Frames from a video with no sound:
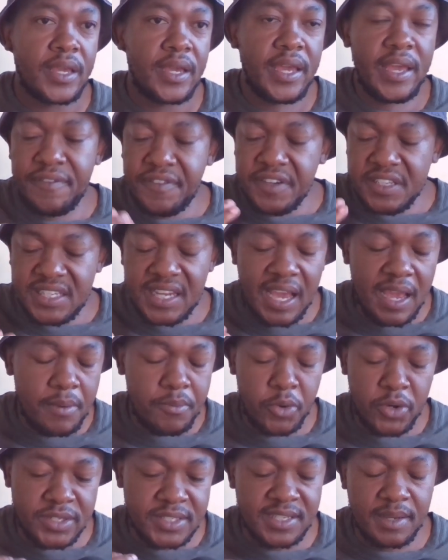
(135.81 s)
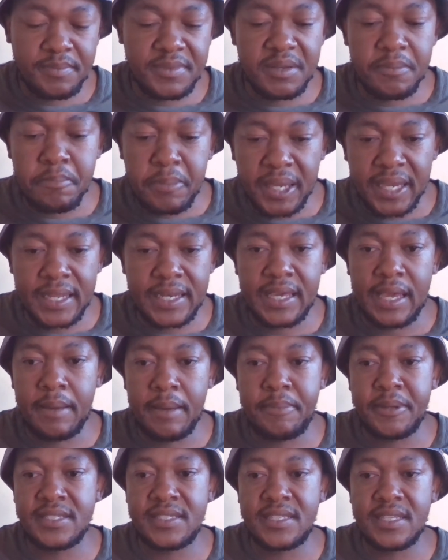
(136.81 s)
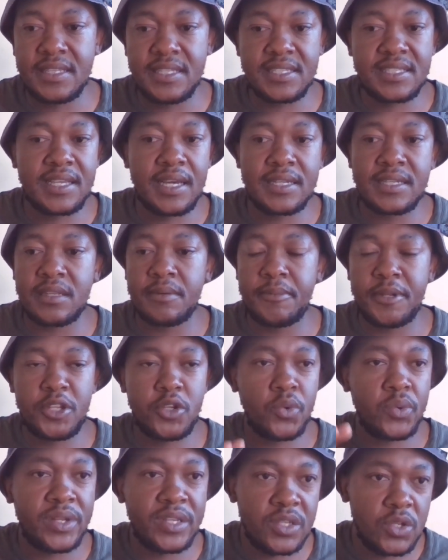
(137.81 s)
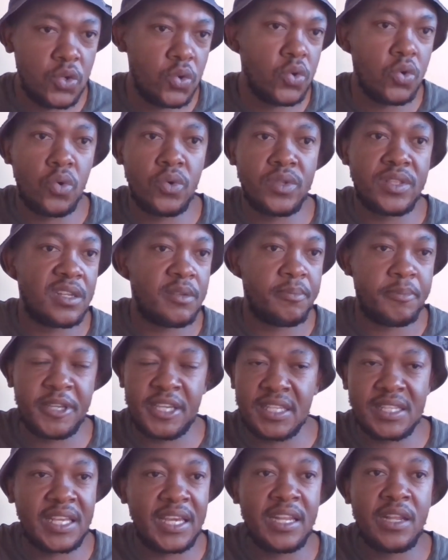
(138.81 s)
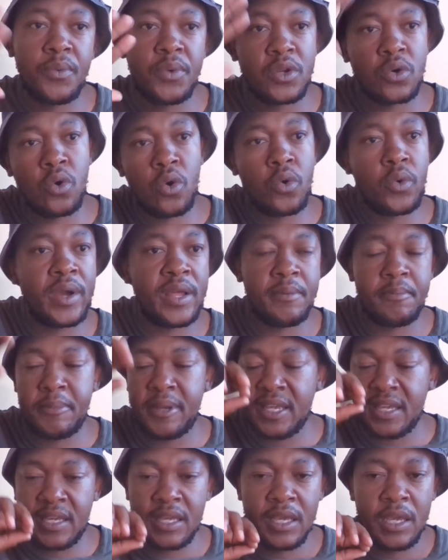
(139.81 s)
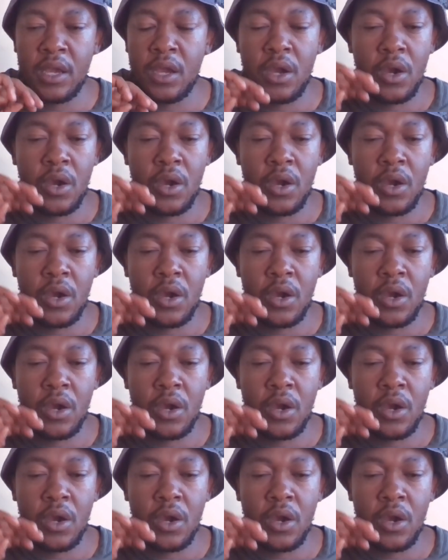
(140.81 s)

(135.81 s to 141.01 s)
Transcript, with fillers: every time when something bad happens in this country, man, you you know that Bheki Cele will go and make